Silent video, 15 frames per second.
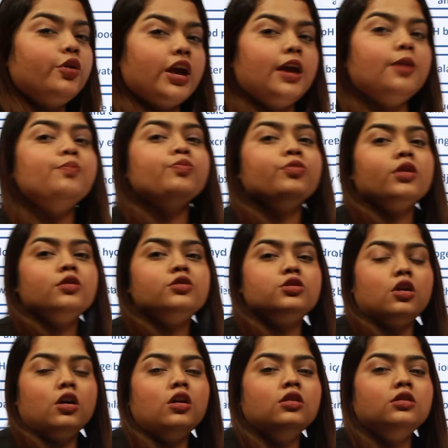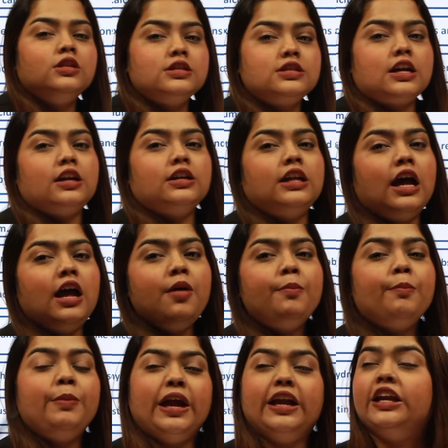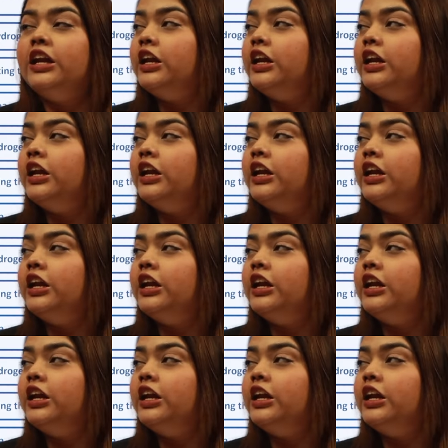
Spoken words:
Okay, so these are the main